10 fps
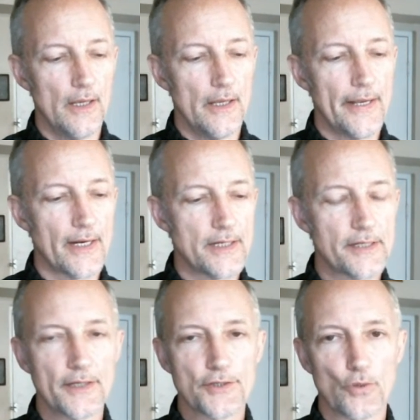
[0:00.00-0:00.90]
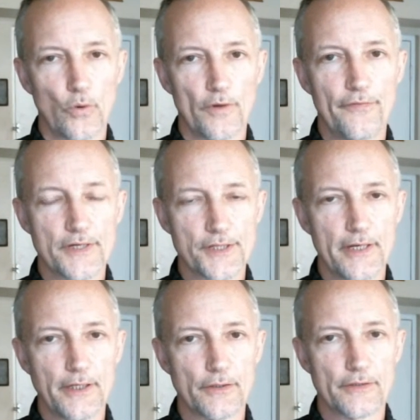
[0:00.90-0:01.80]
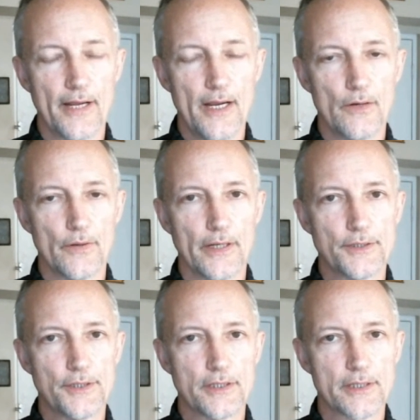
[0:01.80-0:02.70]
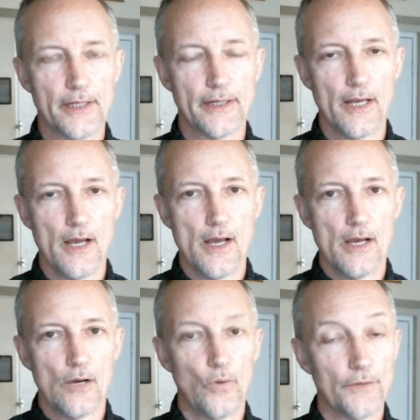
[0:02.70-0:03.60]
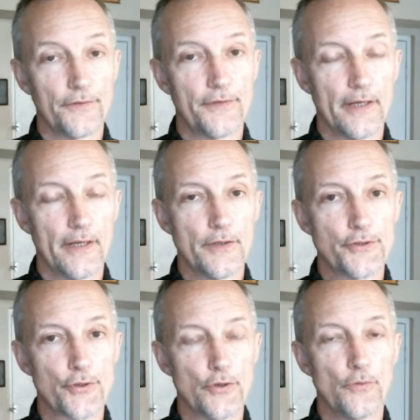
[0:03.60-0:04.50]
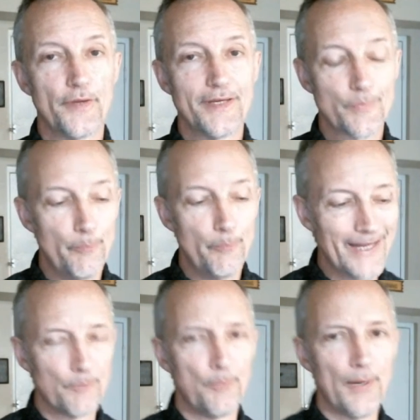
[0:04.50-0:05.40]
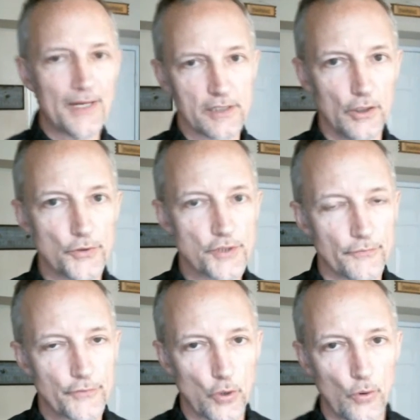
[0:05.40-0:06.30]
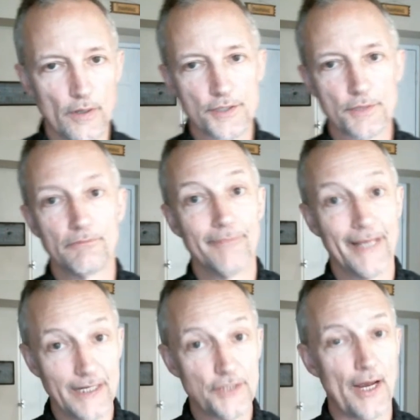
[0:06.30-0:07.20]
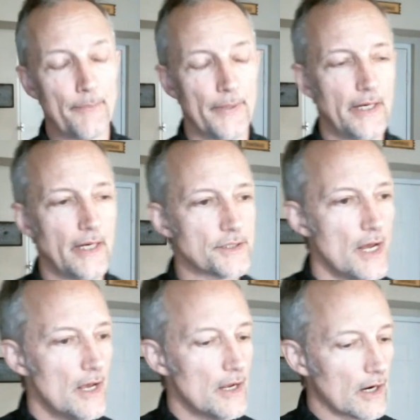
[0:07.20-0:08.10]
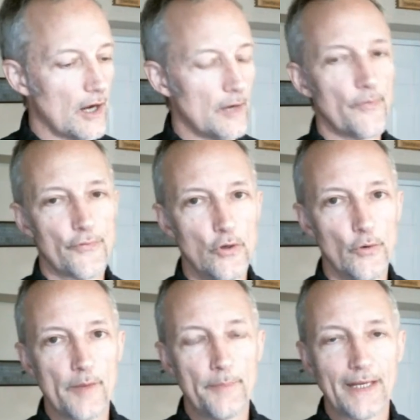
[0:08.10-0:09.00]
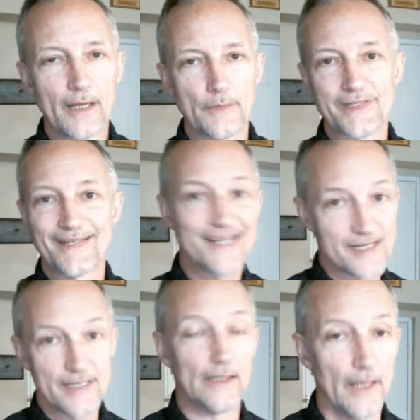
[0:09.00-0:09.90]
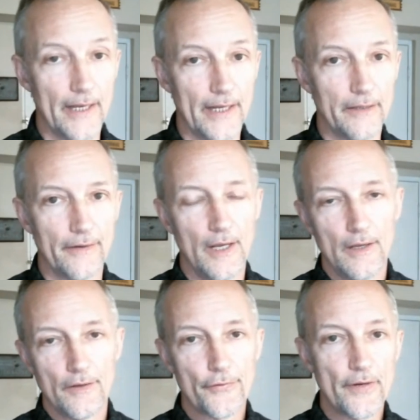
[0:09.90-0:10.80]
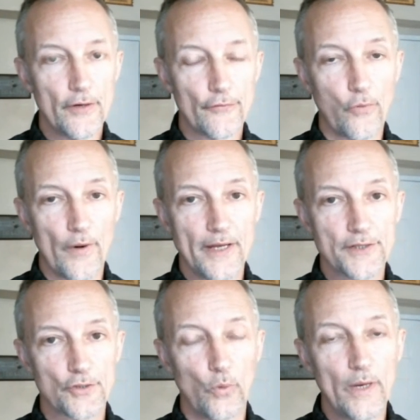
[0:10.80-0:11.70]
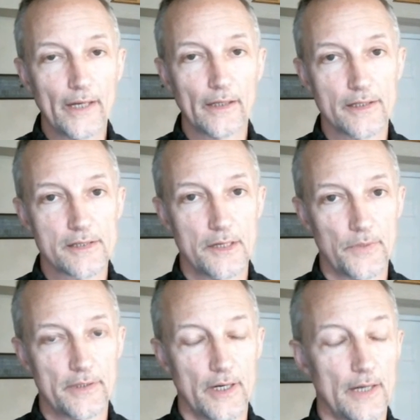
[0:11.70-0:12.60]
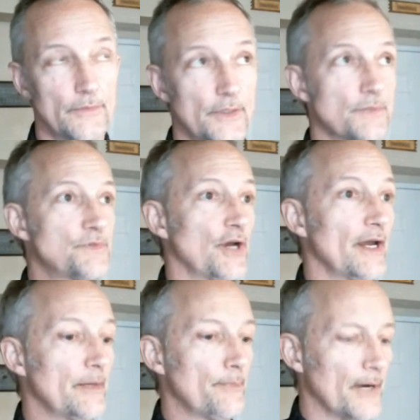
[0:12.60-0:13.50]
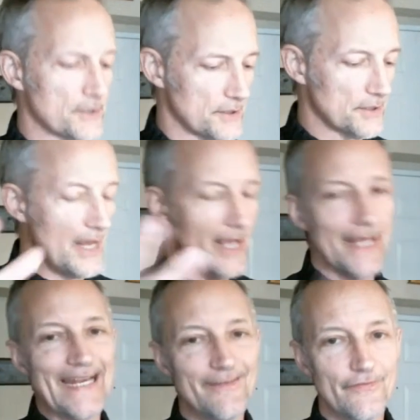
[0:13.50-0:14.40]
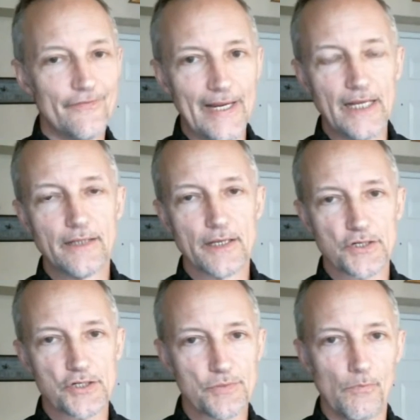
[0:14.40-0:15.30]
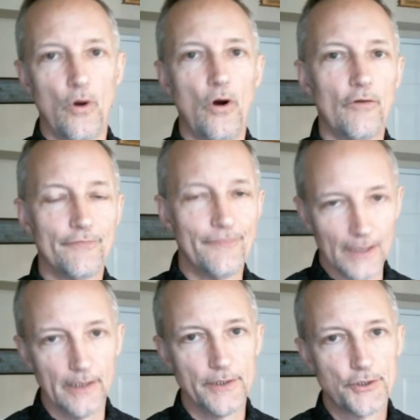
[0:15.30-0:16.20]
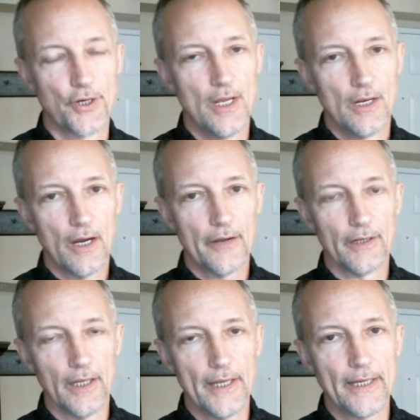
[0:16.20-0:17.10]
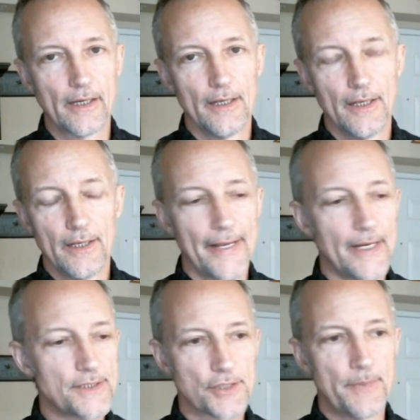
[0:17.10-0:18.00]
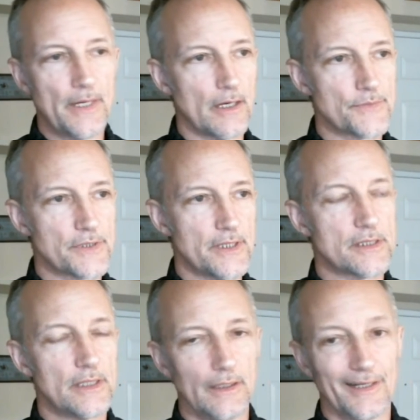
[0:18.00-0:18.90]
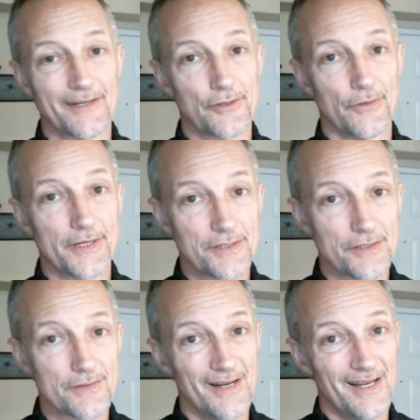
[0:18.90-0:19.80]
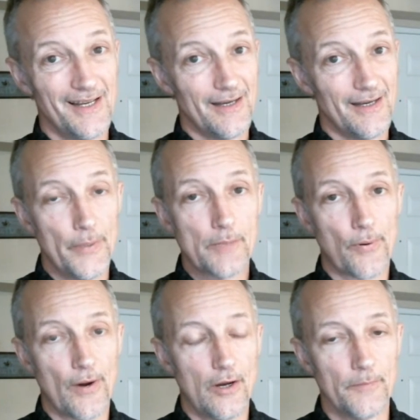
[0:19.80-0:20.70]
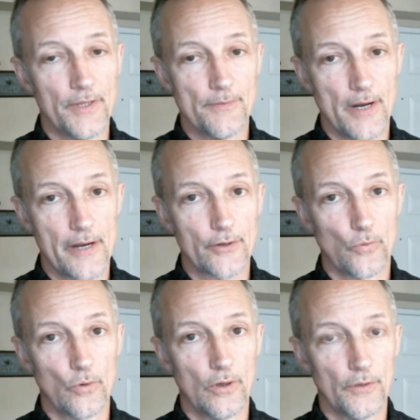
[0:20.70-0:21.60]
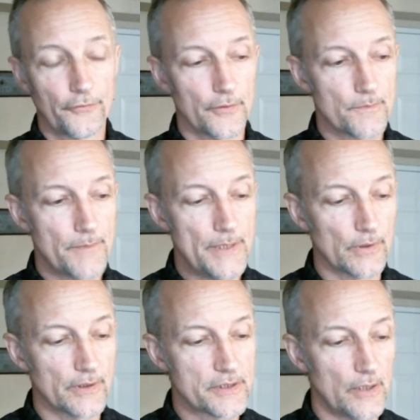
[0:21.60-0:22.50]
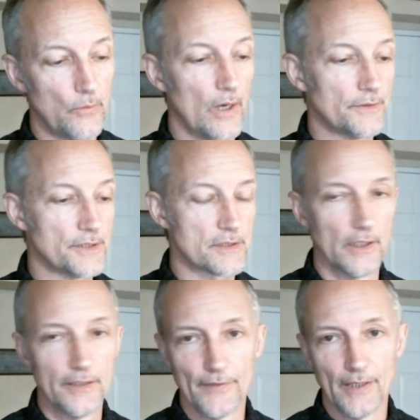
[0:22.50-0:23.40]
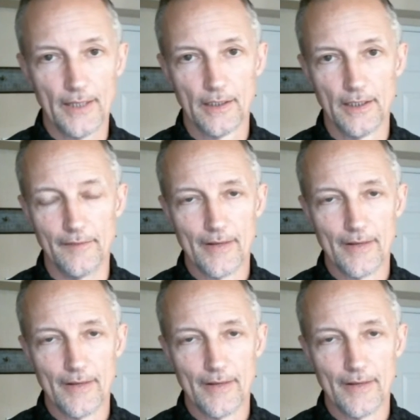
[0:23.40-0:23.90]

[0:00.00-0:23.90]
And I said, Is it worth visiting your town? And she said, Well, to tell you the truth, these big busloads of tourists, many Japanese, come through and it becomes Disneyland three or four days a week in the summertime. These giant buses invade this small village on a lake and it just becomes Disneyland. So this is a big problem in the modern world. So people could say, well, just live and let live.